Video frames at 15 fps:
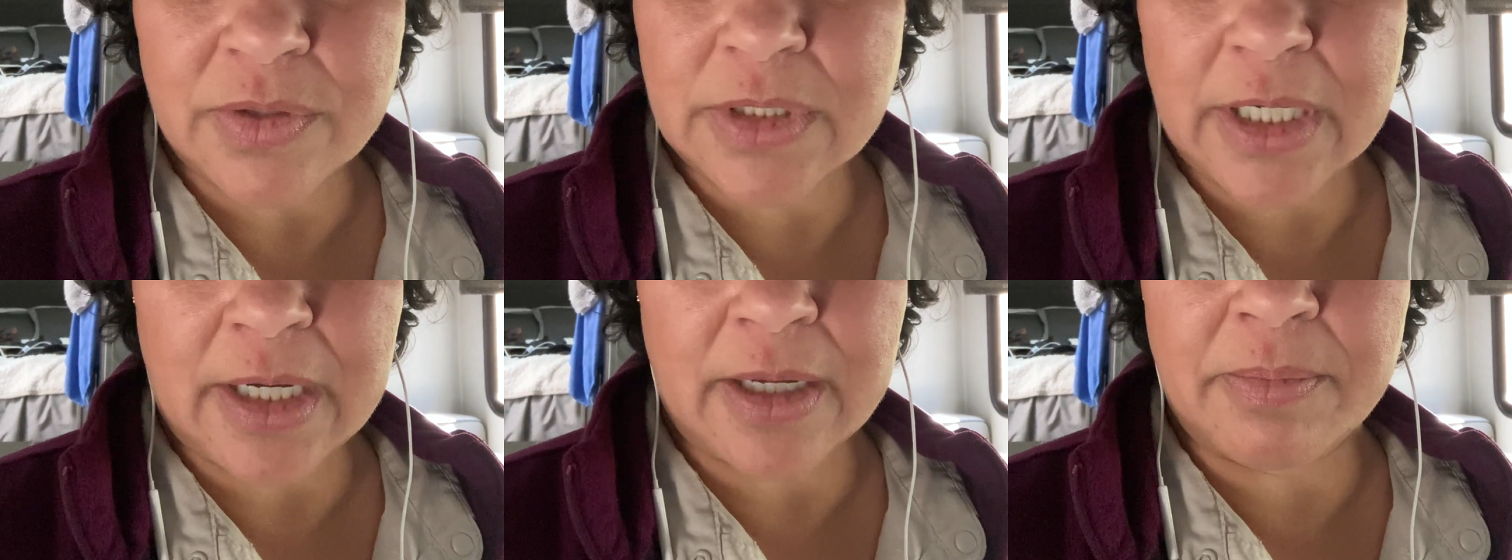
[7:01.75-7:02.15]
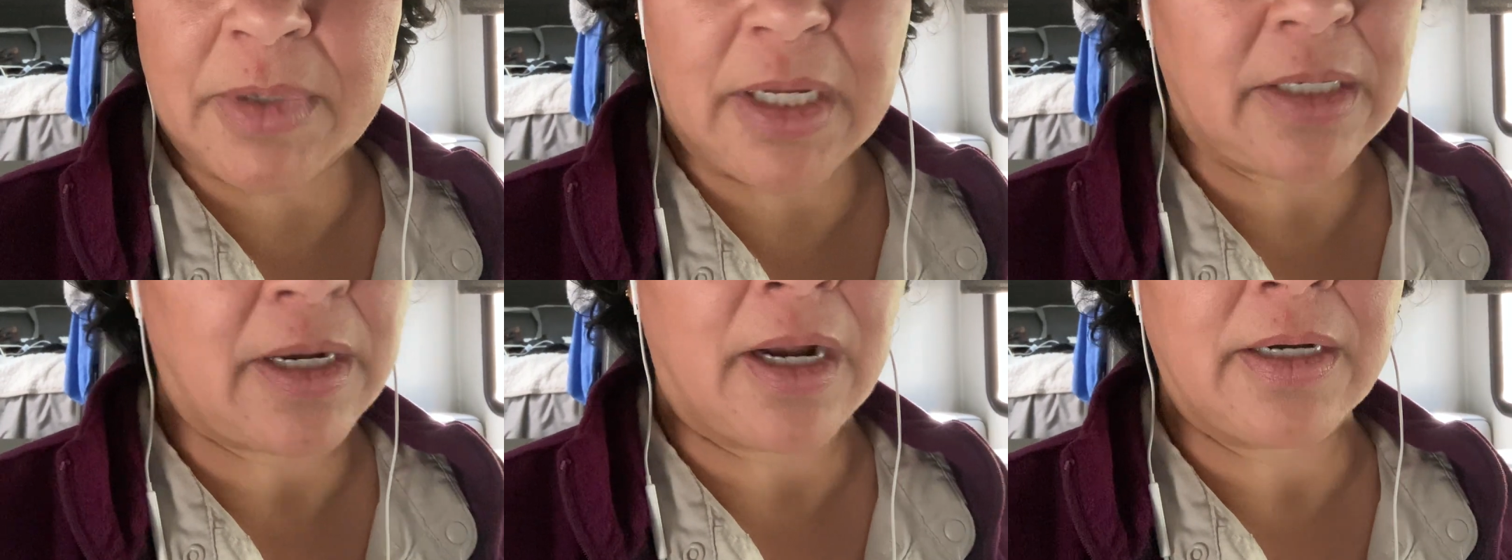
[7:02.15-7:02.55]
time
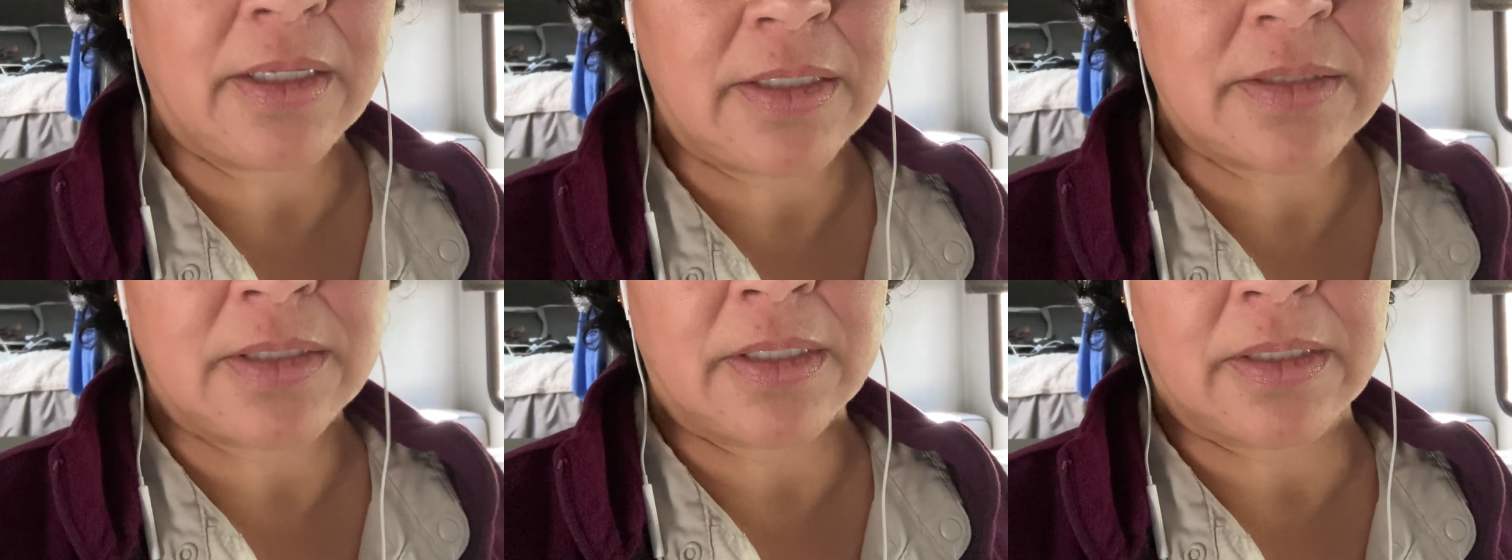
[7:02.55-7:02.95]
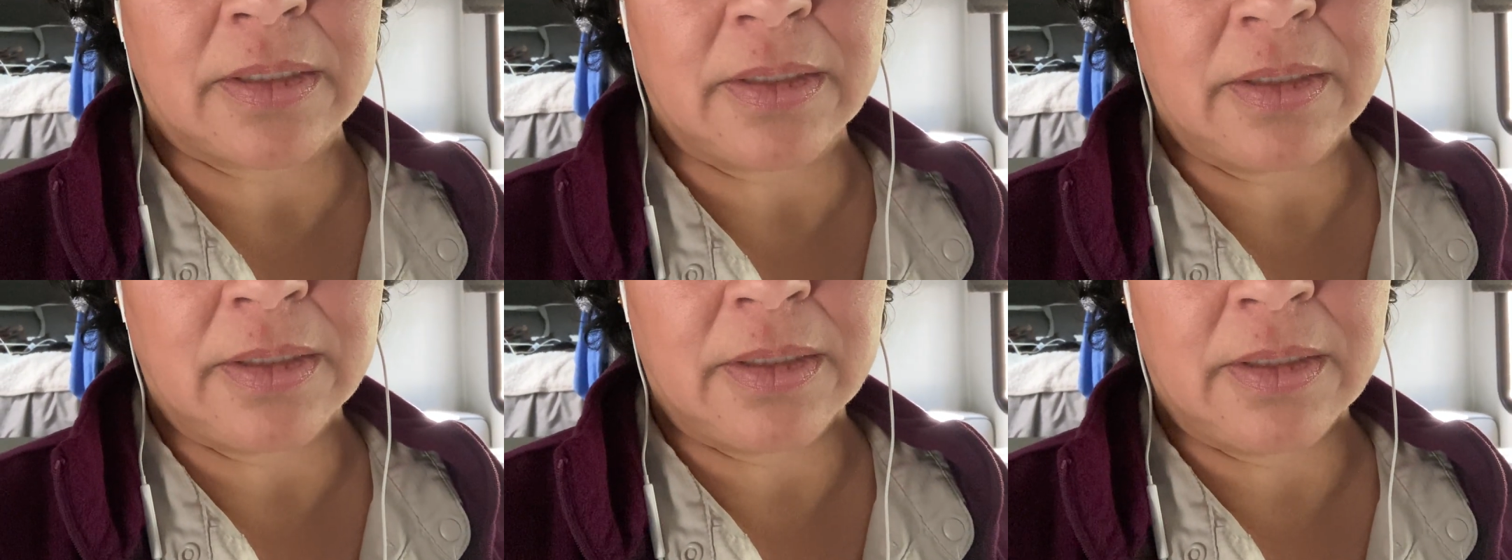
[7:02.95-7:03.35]
and not easy,
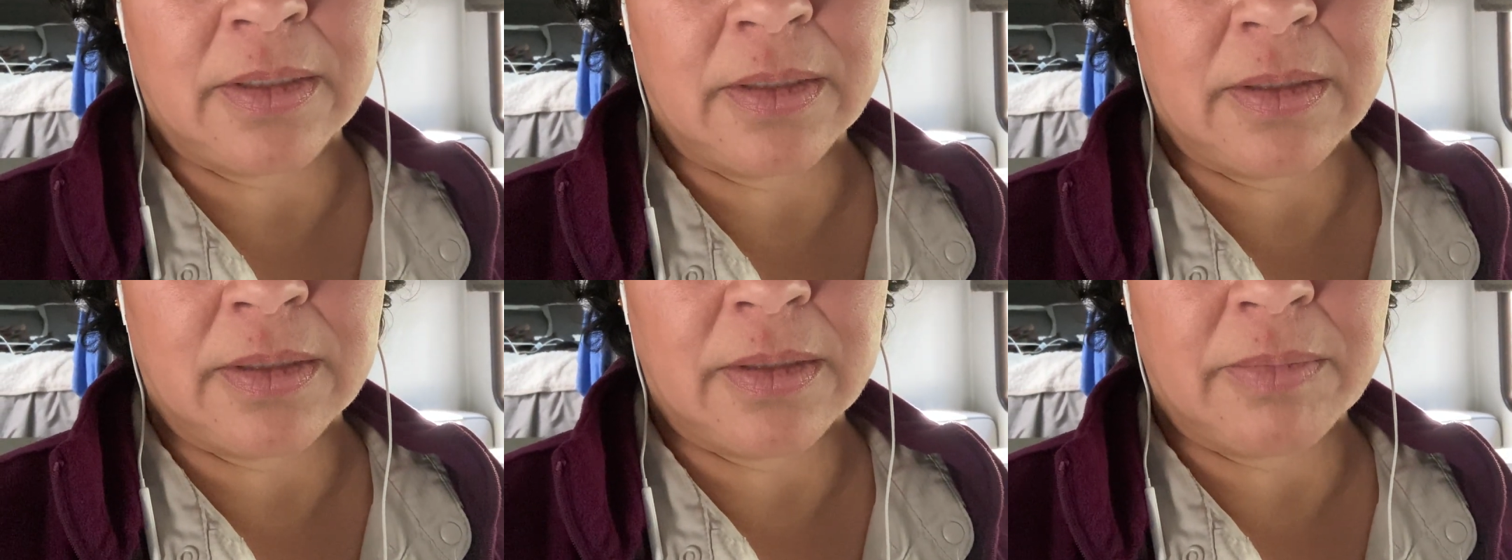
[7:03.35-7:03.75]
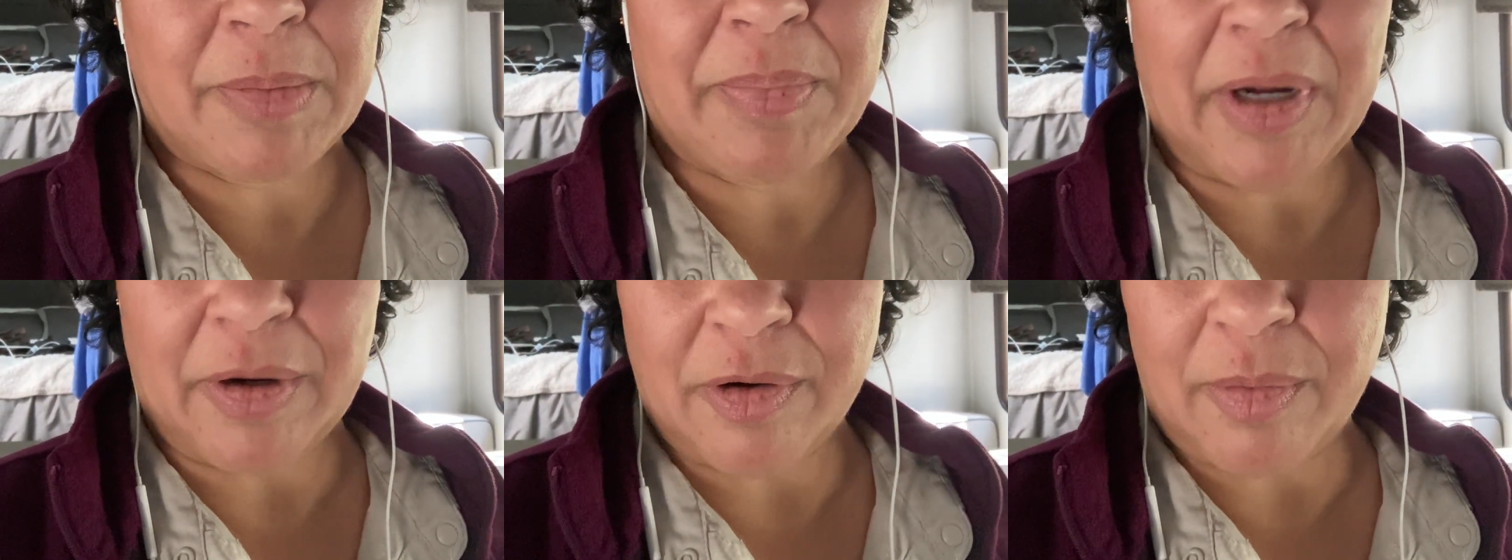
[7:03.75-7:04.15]
but
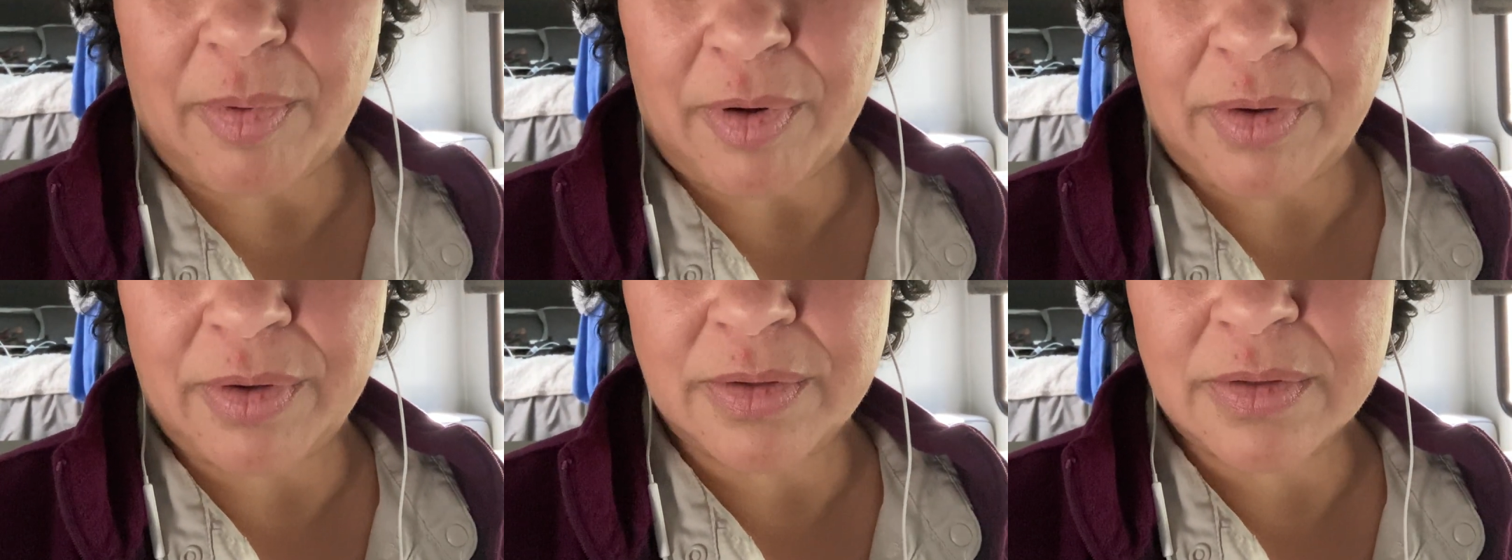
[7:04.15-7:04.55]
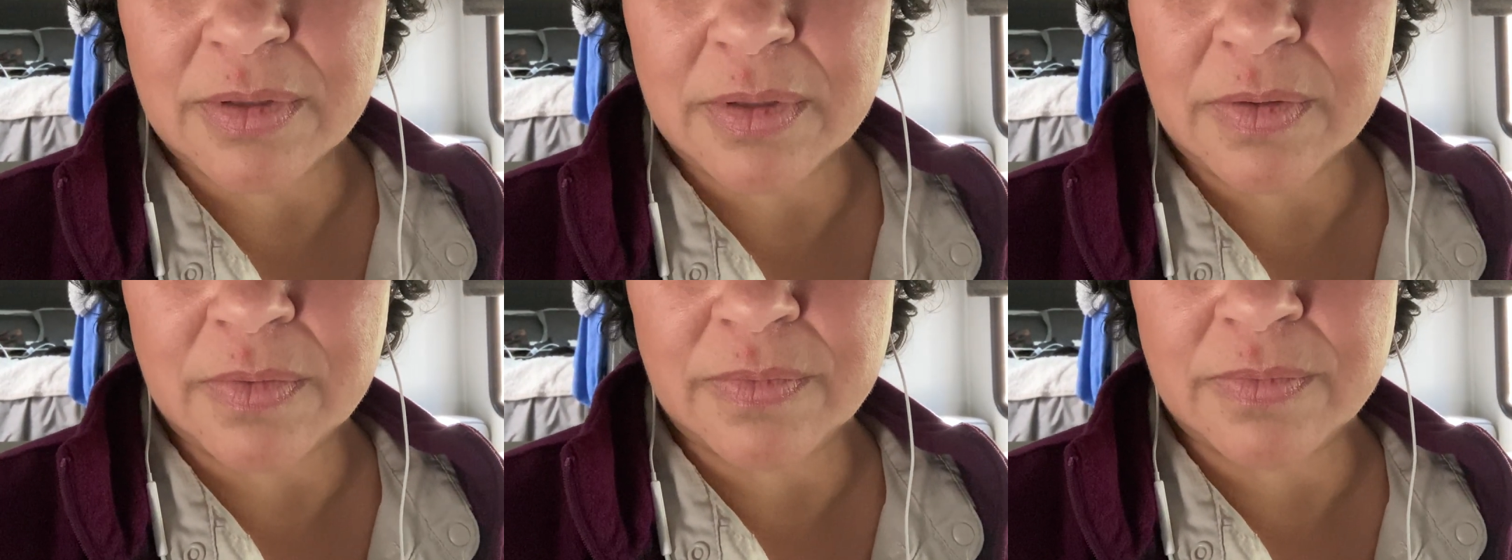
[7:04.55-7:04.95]
bearable.
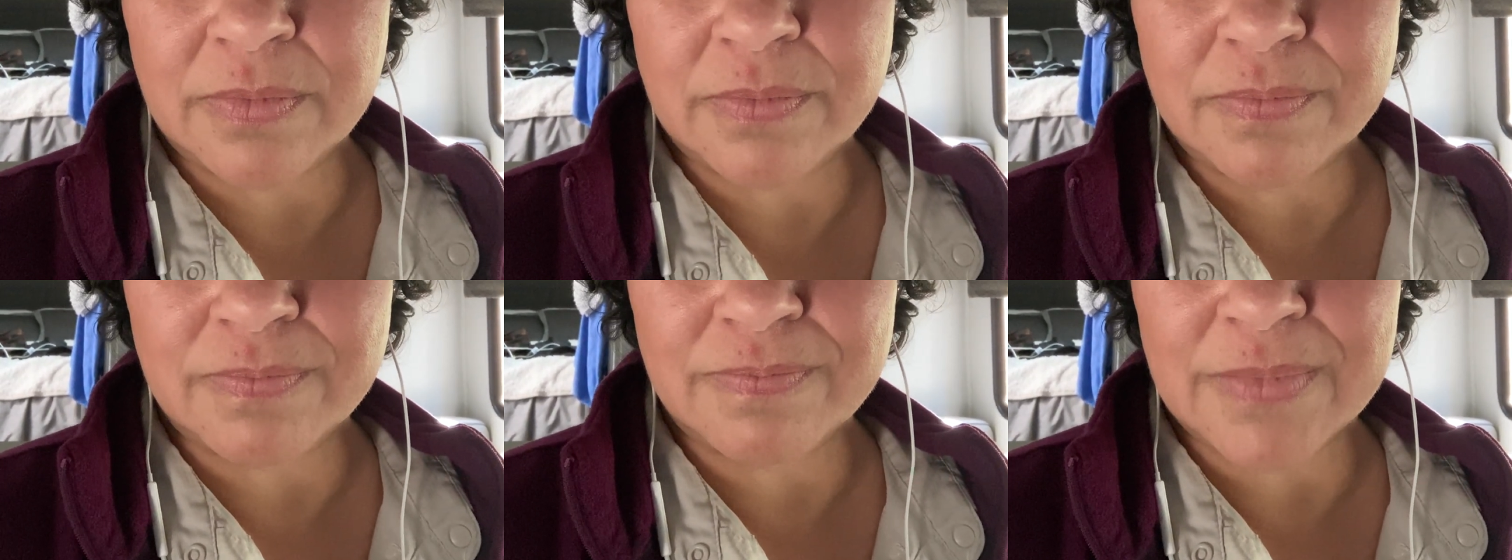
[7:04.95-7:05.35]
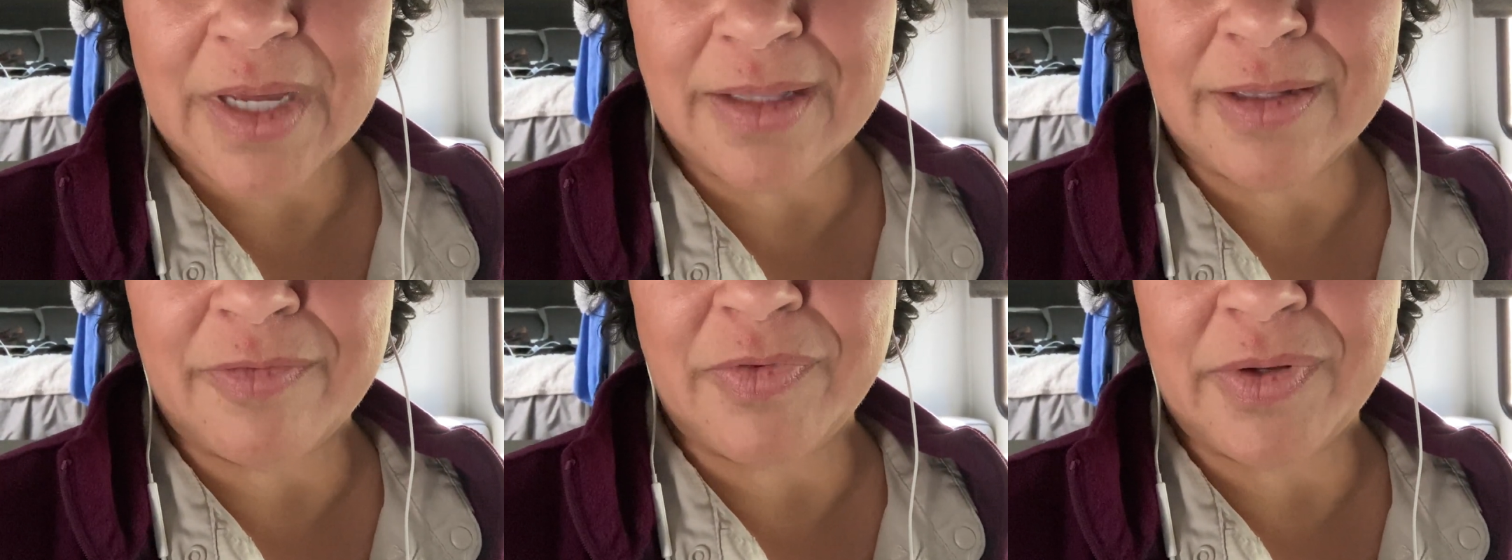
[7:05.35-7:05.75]
I
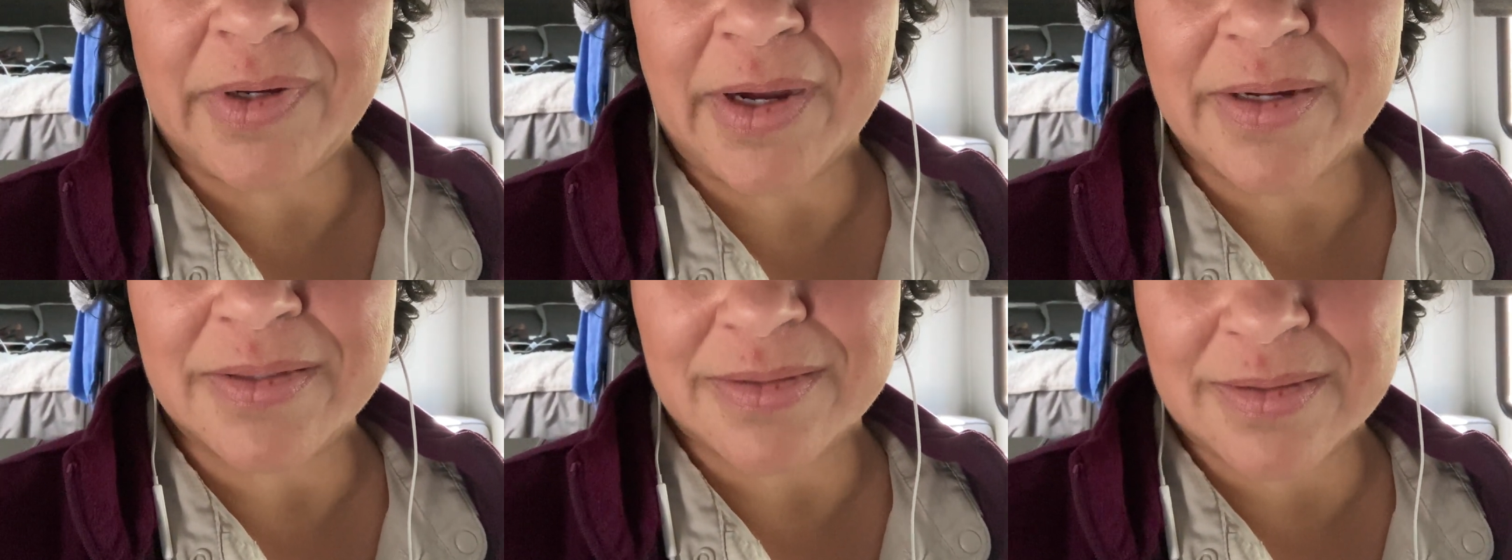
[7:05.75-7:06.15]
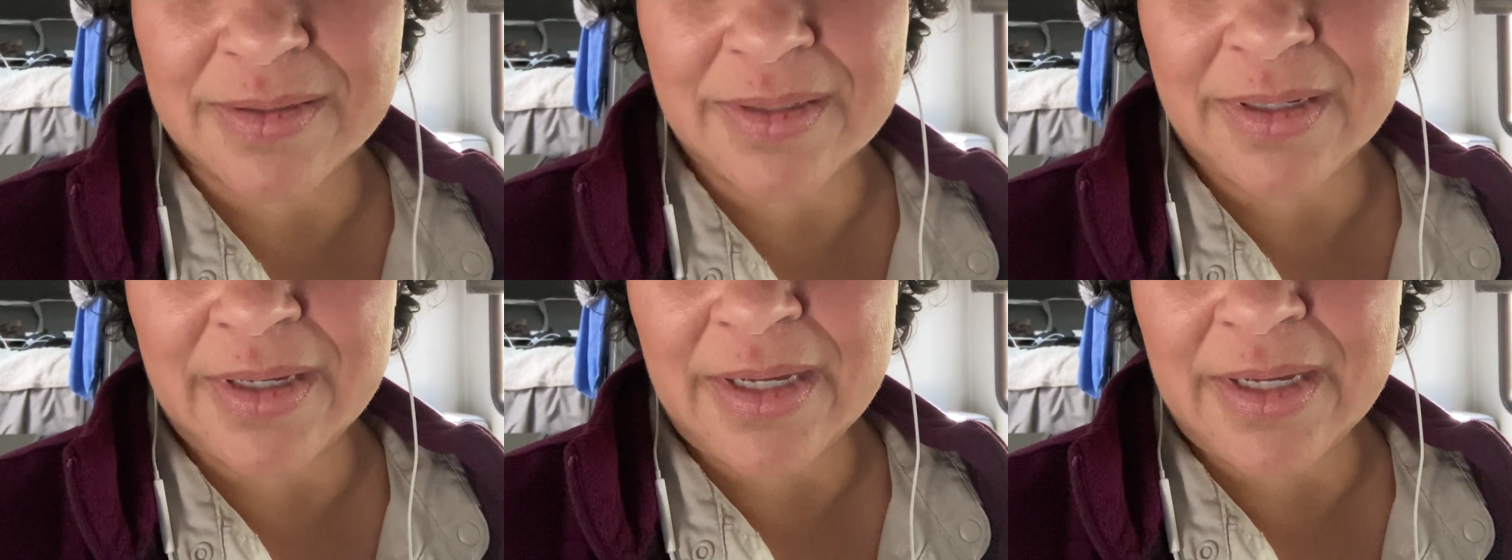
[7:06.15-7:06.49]
love you guys.